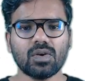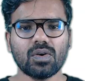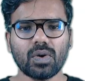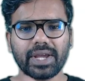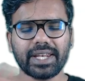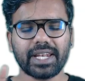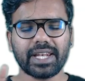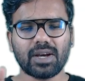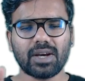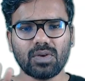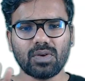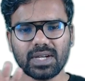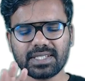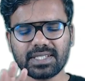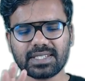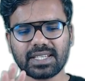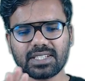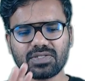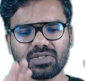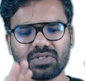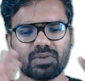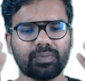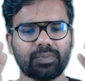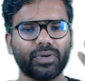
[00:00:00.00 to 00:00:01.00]
Okay, now let's
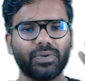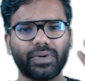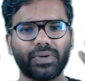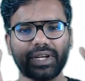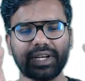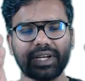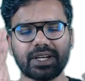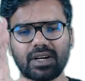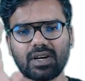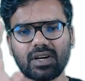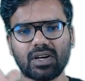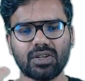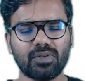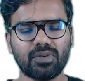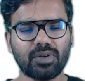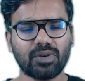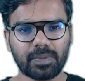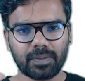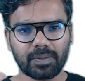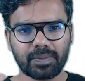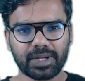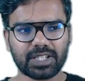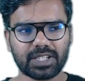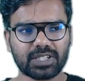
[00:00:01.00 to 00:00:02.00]
assume you did all your
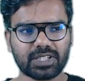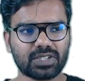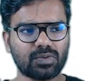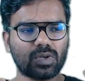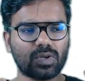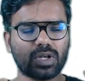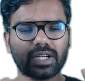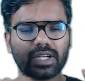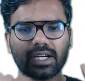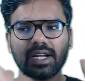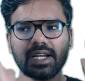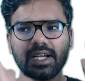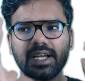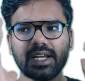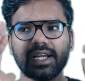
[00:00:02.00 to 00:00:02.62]
preparation work.